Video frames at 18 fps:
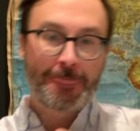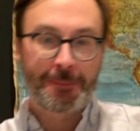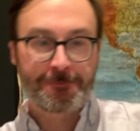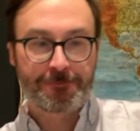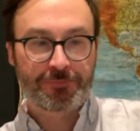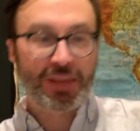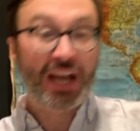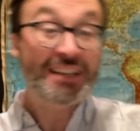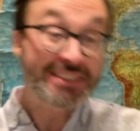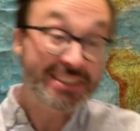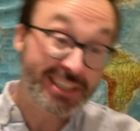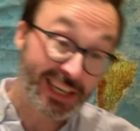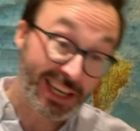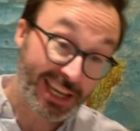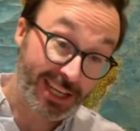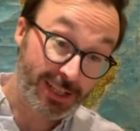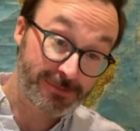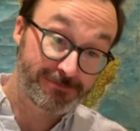I'll
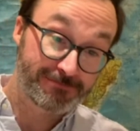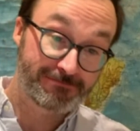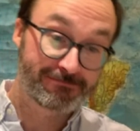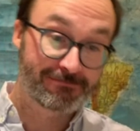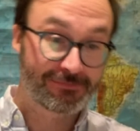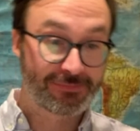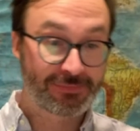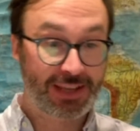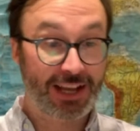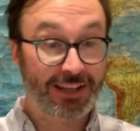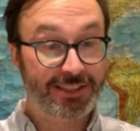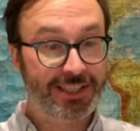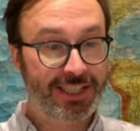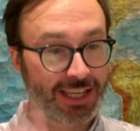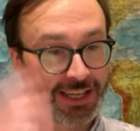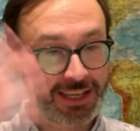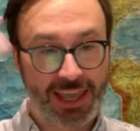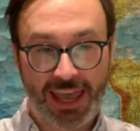see.
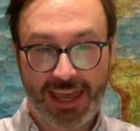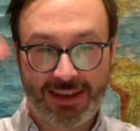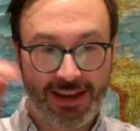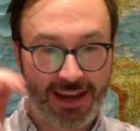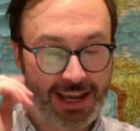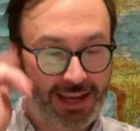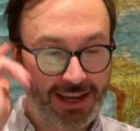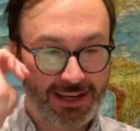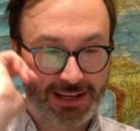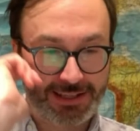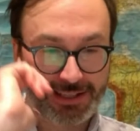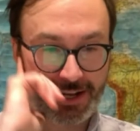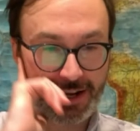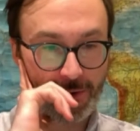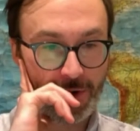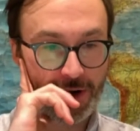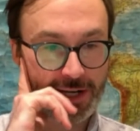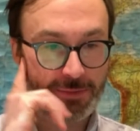Again, I said I
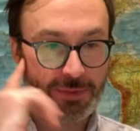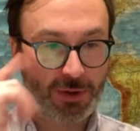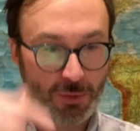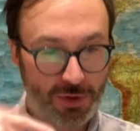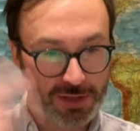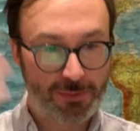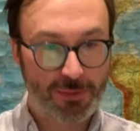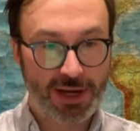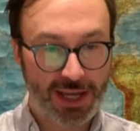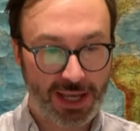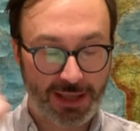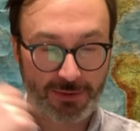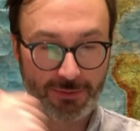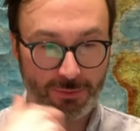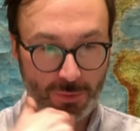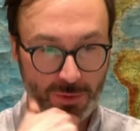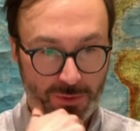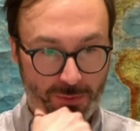wanted to be with my
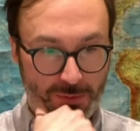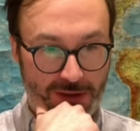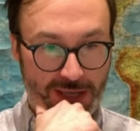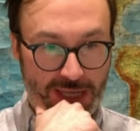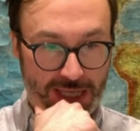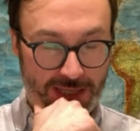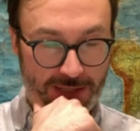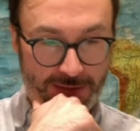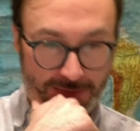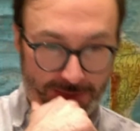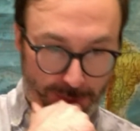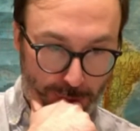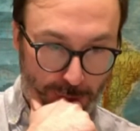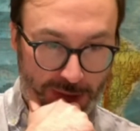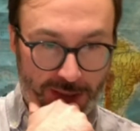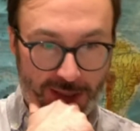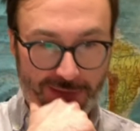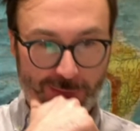
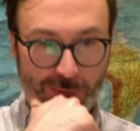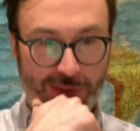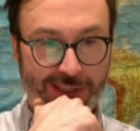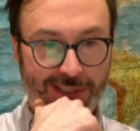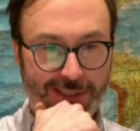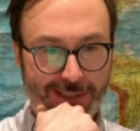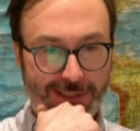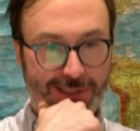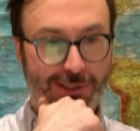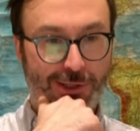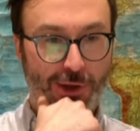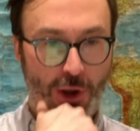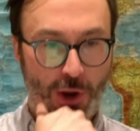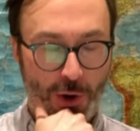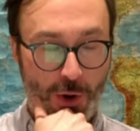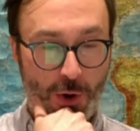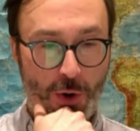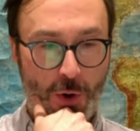loved ones,
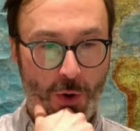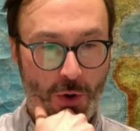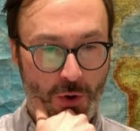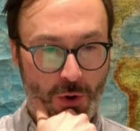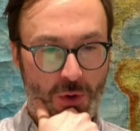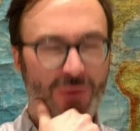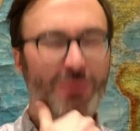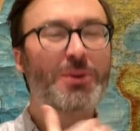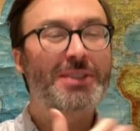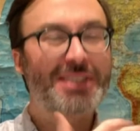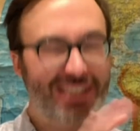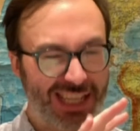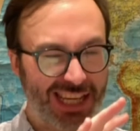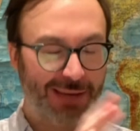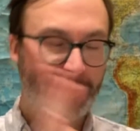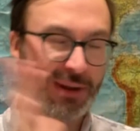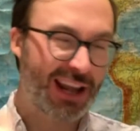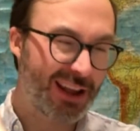so we'll
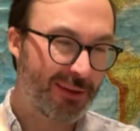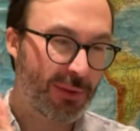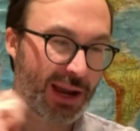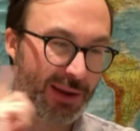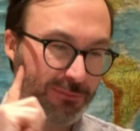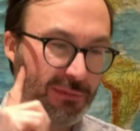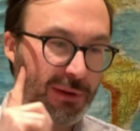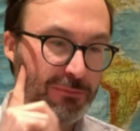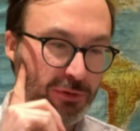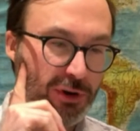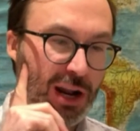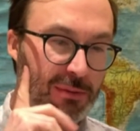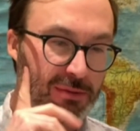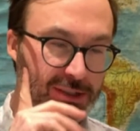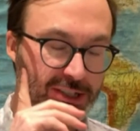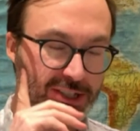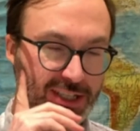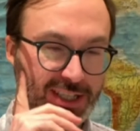see. But I
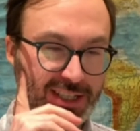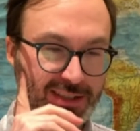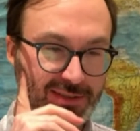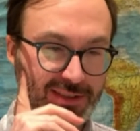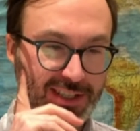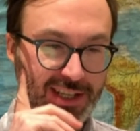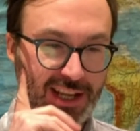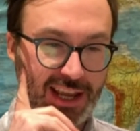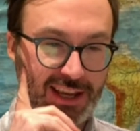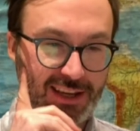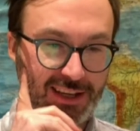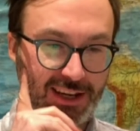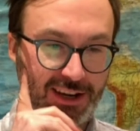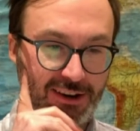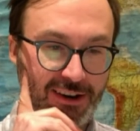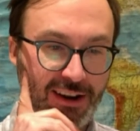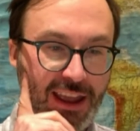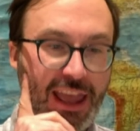probably just stay
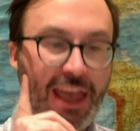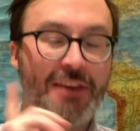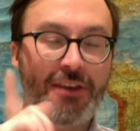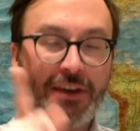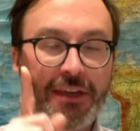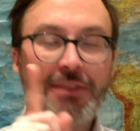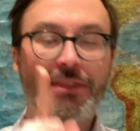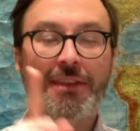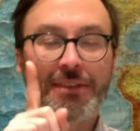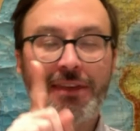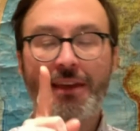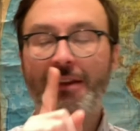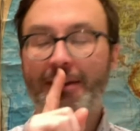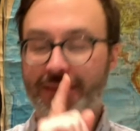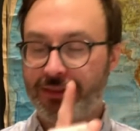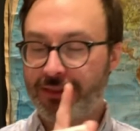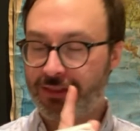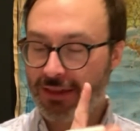here. The
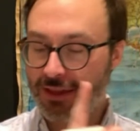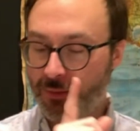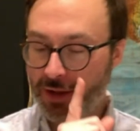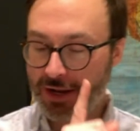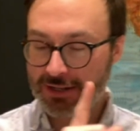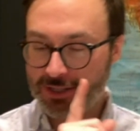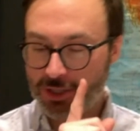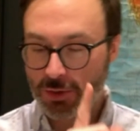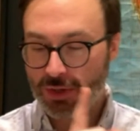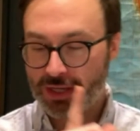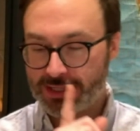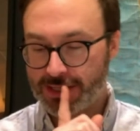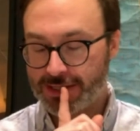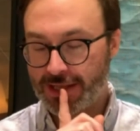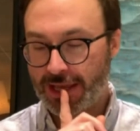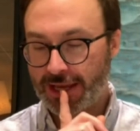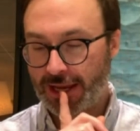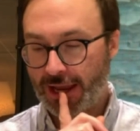thing about it too is it's like